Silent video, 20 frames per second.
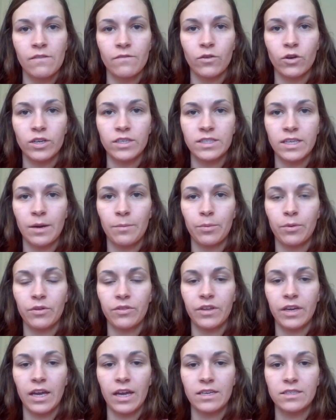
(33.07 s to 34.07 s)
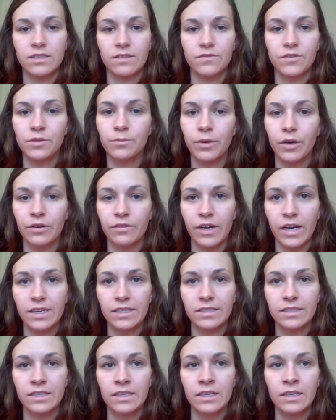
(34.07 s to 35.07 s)
For example, the case of Tamar
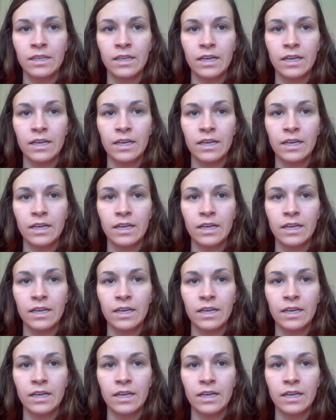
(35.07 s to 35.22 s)
Rice.